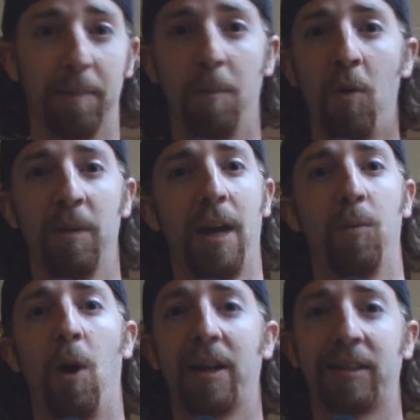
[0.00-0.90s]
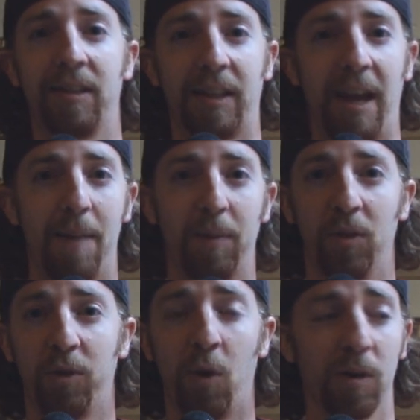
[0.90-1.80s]
The moment I walked in the
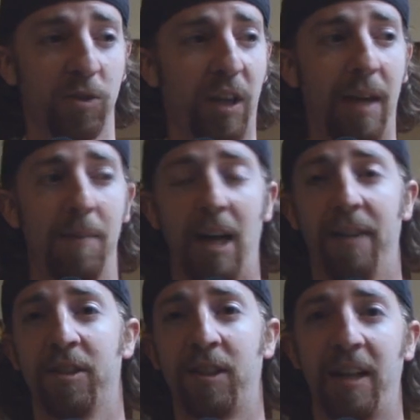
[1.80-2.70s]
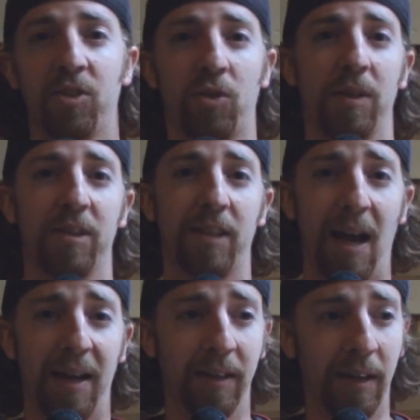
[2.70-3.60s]
Capitol doors, came in on the State Street
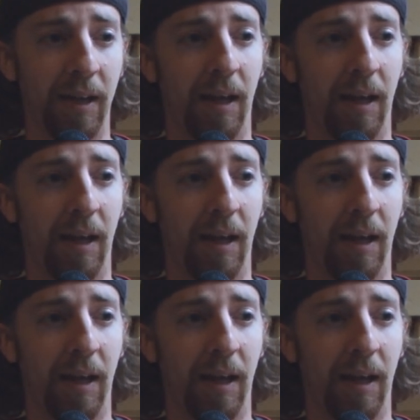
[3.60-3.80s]
side,